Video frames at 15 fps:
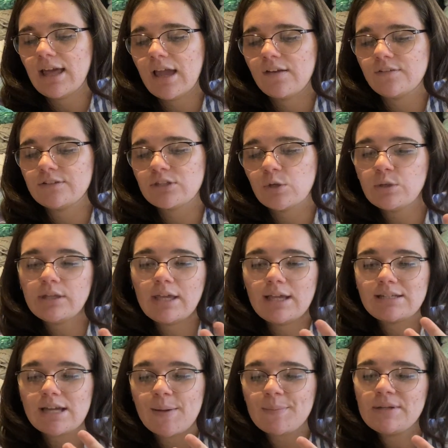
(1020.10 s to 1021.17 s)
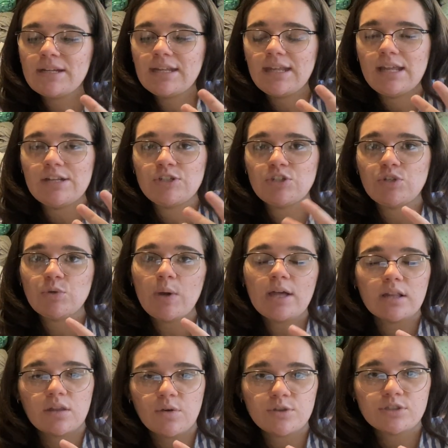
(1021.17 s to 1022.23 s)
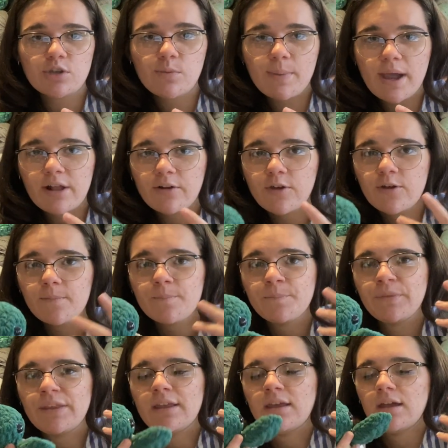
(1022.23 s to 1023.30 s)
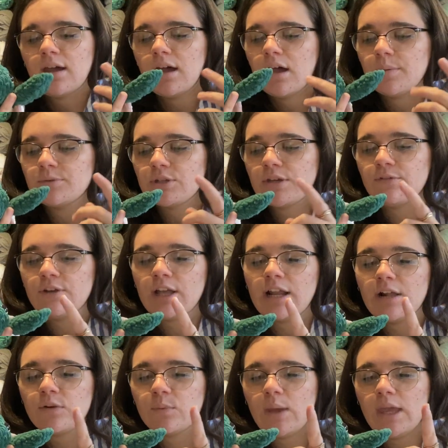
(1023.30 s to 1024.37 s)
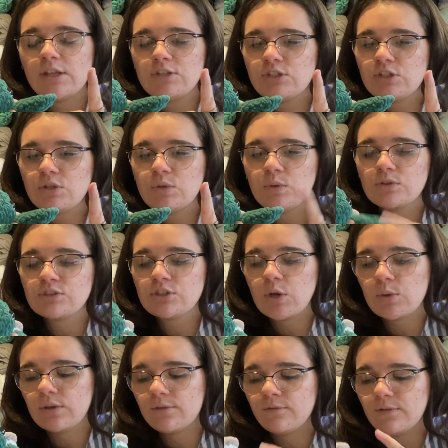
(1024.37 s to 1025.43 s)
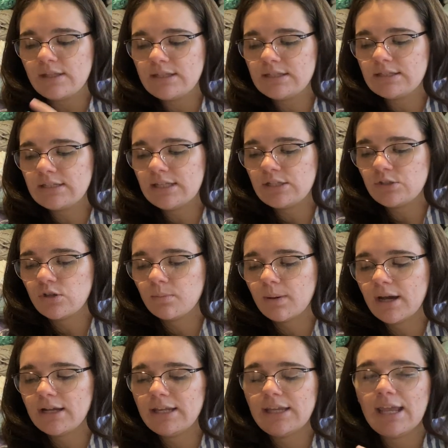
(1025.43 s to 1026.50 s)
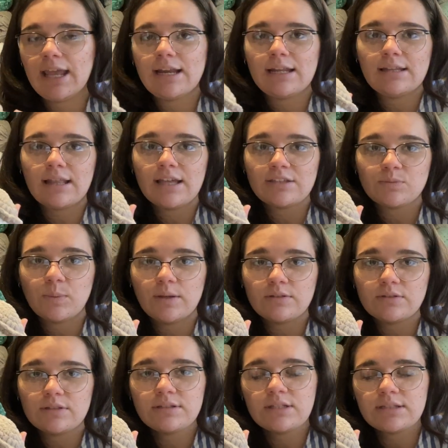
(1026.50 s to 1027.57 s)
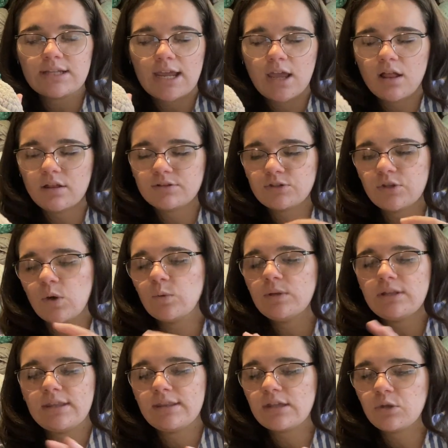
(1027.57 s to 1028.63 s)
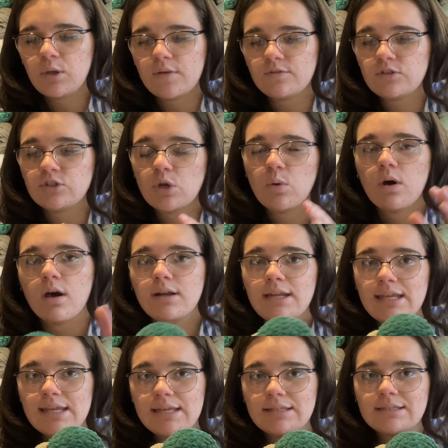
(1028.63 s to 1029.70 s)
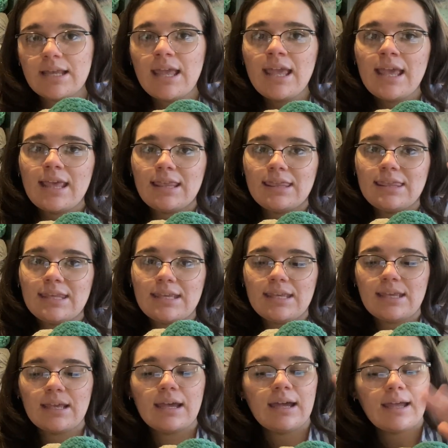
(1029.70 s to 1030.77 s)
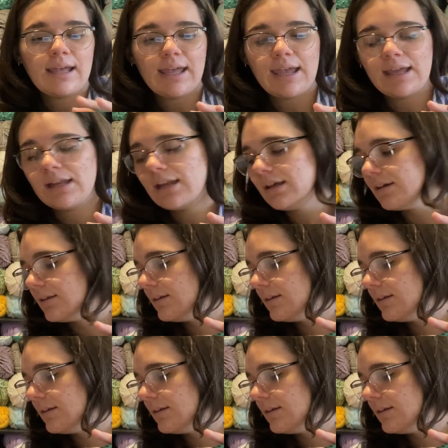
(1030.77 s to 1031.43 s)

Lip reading: I've slowly adapted it into a loso pattern. So I figured out a way to sew the fins into the body and then as well as the tail. So the only thing that you have to sew on is the head.